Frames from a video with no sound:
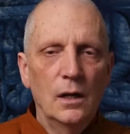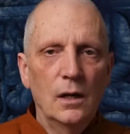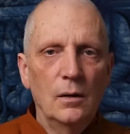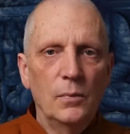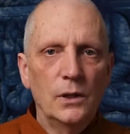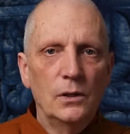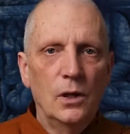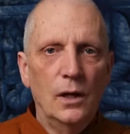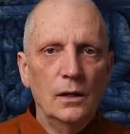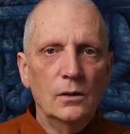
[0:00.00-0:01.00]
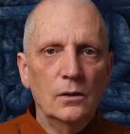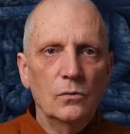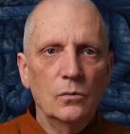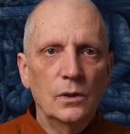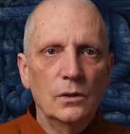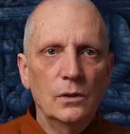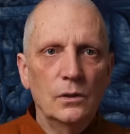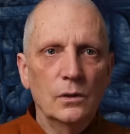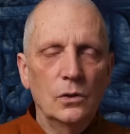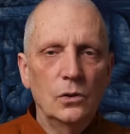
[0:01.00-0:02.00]
uh, but not with
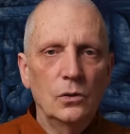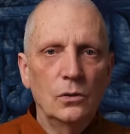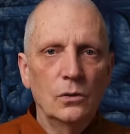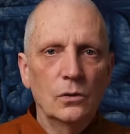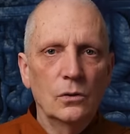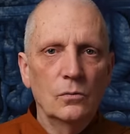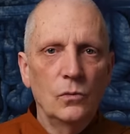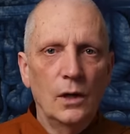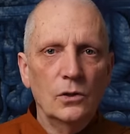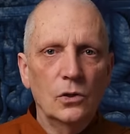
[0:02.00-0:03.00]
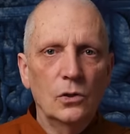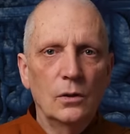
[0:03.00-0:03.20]
not